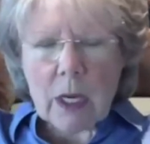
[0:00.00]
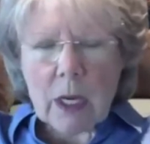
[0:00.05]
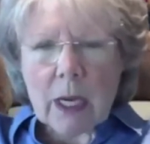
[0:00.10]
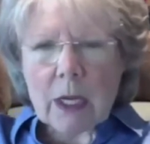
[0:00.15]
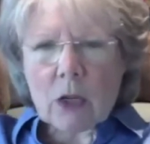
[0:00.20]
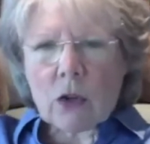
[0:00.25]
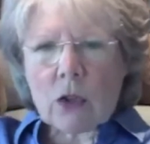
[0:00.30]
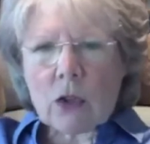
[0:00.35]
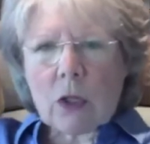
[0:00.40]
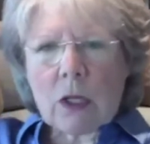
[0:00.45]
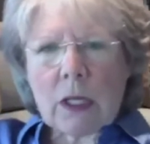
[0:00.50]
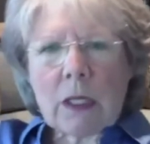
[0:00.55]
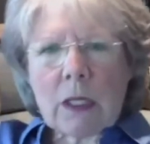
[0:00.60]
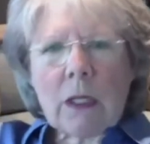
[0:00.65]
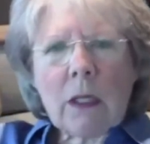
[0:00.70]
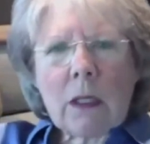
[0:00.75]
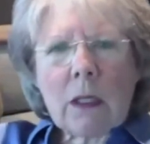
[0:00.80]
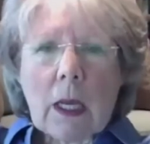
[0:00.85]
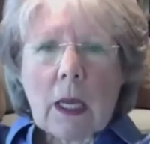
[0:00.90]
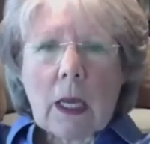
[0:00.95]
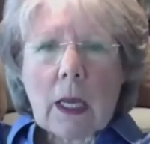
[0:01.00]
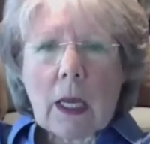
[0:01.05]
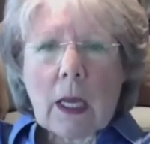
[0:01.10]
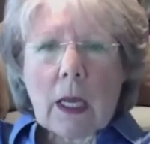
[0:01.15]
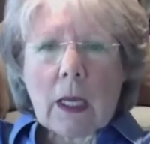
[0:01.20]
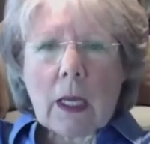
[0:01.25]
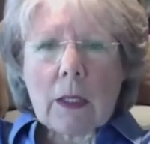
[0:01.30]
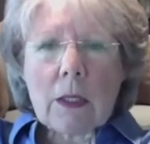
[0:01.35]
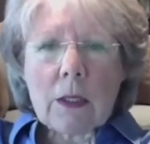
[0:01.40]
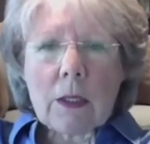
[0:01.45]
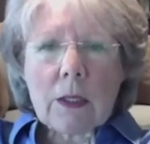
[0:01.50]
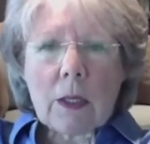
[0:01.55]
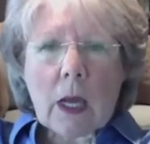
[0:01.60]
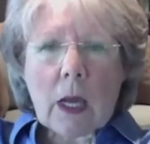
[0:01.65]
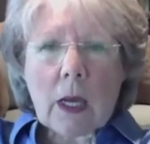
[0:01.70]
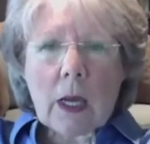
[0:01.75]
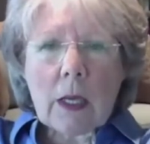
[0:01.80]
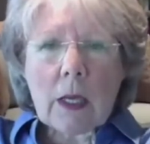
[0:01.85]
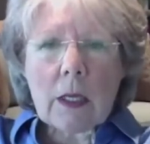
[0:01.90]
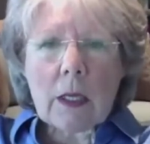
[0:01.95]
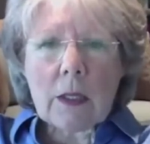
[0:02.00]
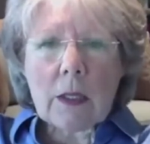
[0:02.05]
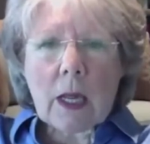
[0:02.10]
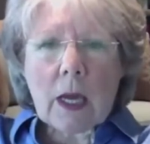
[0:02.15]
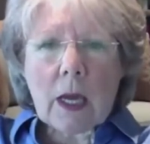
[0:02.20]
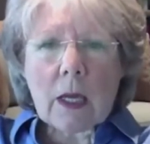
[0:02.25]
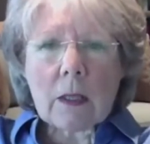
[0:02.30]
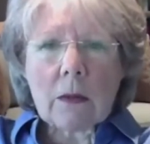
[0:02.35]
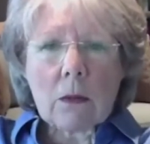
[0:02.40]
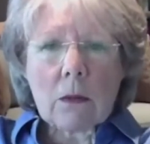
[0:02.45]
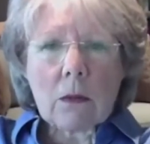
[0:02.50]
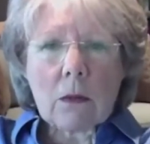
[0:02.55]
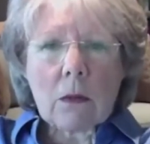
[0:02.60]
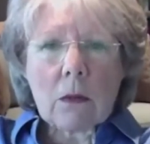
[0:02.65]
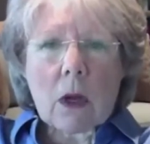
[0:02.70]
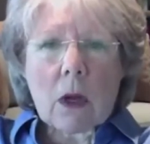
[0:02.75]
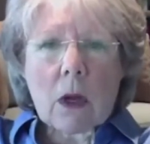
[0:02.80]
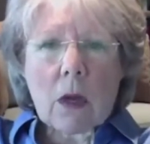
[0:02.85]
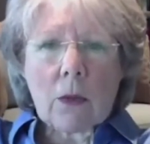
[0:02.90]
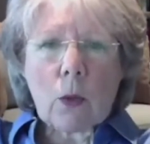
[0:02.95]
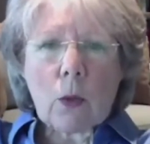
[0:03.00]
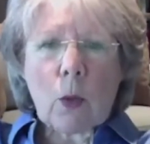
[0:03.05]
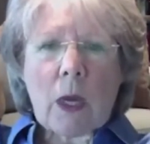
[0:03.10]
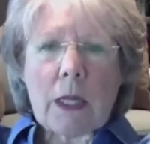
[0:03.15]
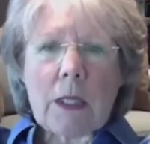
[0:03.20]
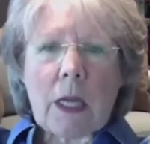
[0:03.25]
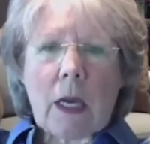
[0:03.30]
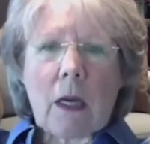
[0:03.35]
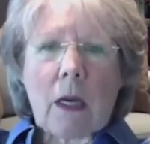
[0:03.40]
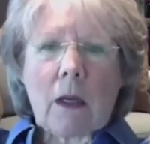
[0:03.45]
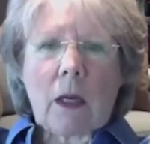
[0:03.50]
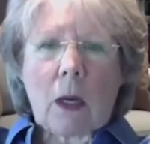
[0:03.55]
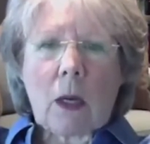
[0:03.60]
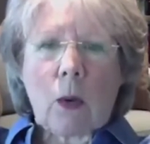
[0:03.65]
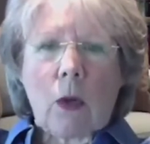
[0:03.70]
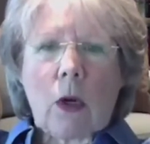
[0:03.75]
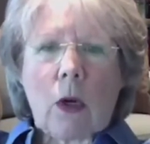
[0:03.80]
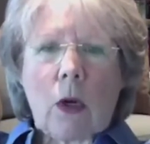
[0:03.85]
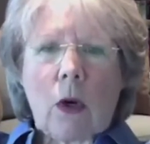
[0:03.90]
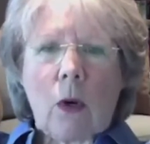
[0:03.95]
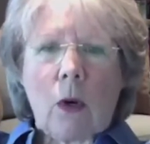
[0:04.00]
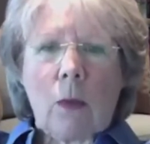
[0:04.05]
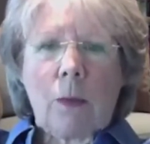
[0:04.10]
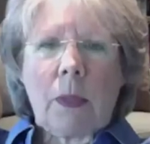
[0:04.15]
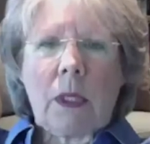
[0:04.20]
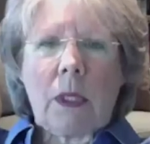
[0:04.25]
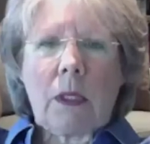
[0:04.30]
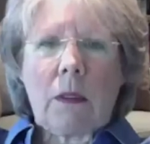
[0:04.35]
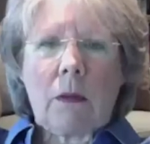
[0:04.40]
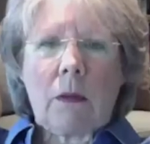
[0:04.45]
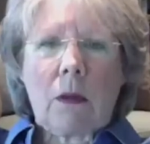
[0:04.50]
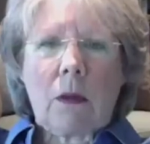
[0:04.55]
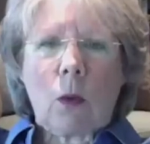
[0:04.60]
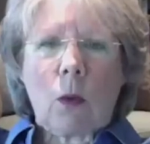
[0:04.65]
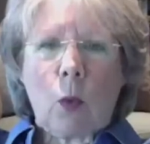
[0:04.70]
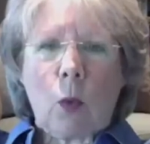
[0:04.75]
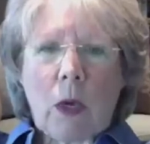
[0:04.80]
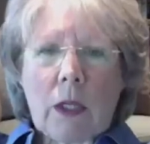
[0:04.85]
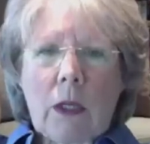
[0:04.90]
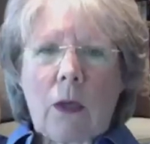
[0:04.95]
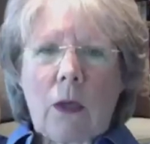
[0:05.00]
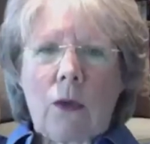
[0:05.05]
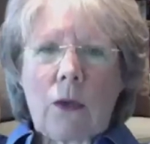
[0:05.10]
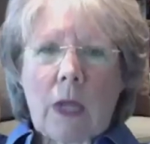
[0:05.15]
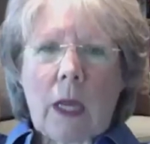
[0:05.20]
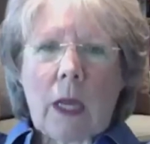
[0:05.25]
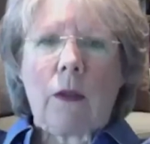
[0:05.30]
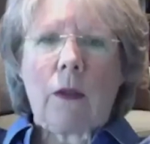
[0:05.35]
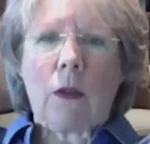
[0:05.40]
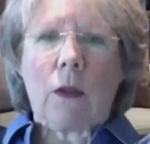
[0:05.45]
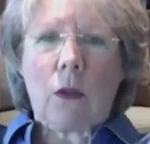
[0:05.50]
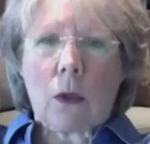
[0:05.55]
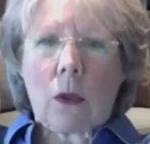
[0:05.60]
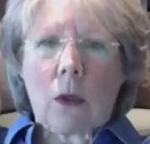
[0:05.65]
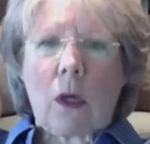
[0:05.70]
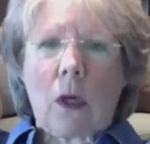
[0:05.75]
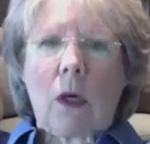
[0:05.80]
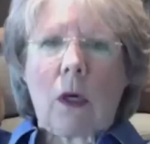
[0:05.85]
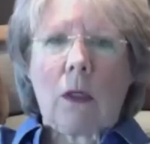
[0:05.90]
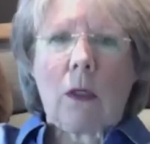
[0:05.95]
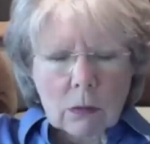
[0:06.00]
could and decided that on the way down, I would open the windows and the door.